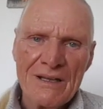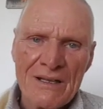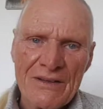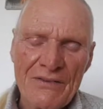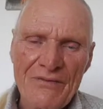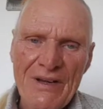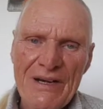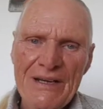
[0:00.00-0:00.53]

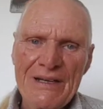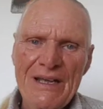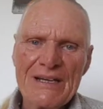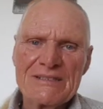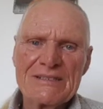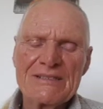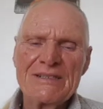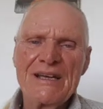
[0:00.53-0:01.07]
The very
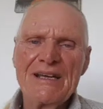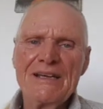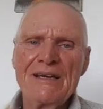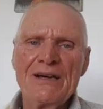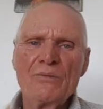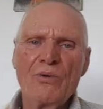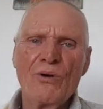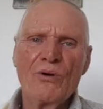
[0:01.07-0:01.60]
next day
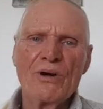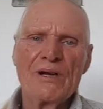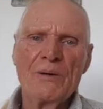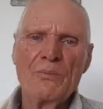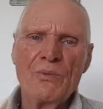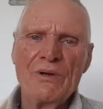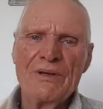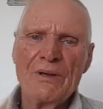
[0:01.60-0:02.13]
I woke
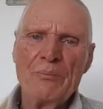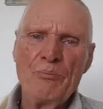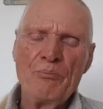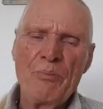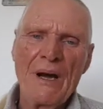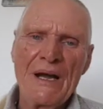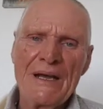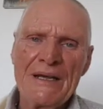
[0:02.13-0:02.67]
up with a
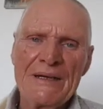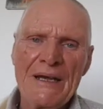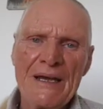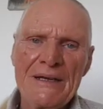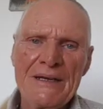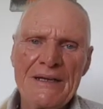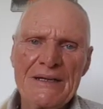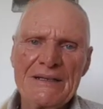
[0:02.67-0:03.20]
banging
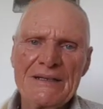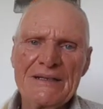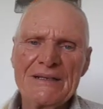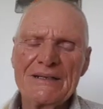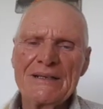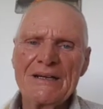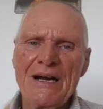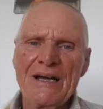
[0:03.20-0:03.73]
headache.
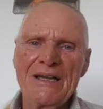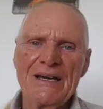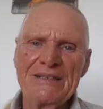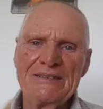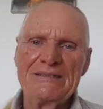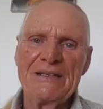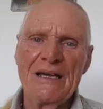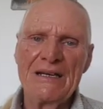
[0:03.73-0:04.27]
I
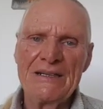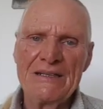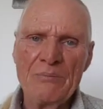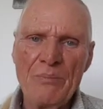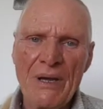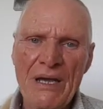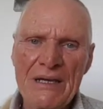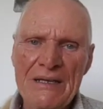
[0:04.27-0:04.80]
had Delhi
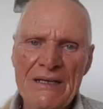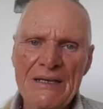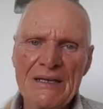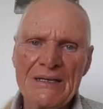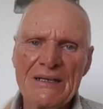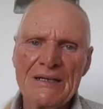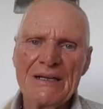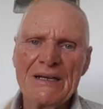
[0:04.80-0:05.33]
belly,
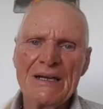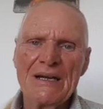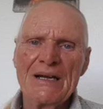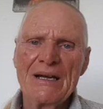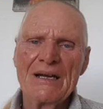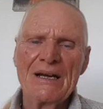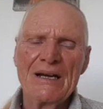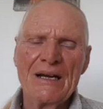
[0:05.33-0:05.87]

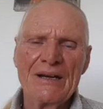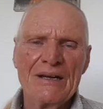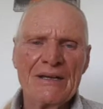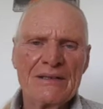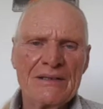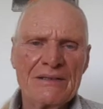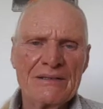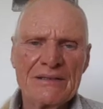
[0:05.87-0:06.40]

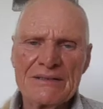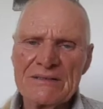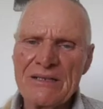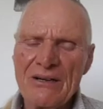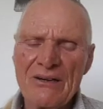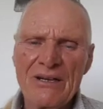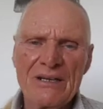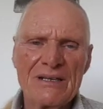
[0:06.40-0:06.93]
and the
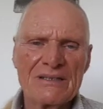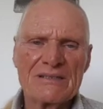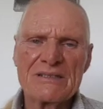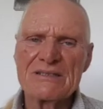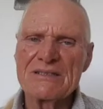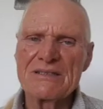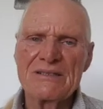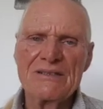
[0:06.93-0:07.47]

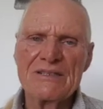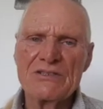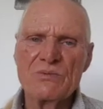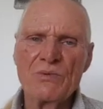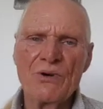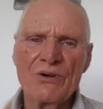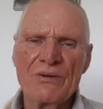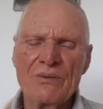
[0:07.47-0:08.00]
toilets in this
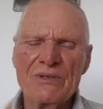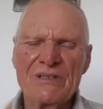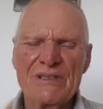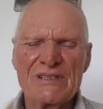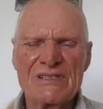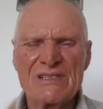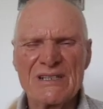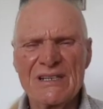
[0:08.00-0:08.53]
ward were
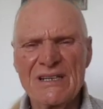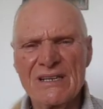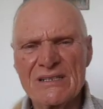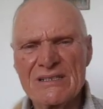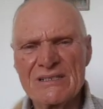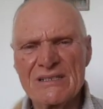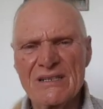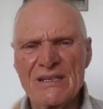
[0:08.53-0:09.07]

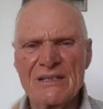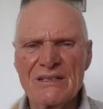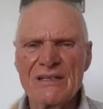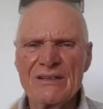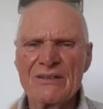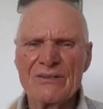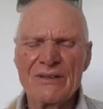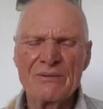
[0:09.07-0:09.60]
disgusting,
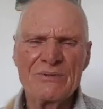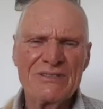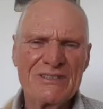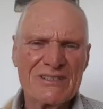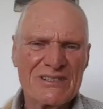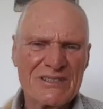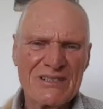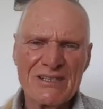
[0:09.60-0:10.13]
they were
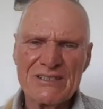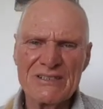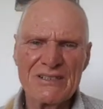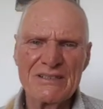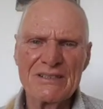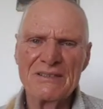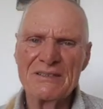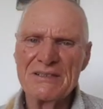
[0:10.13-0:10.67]

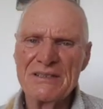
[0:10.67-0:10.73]
disgusting.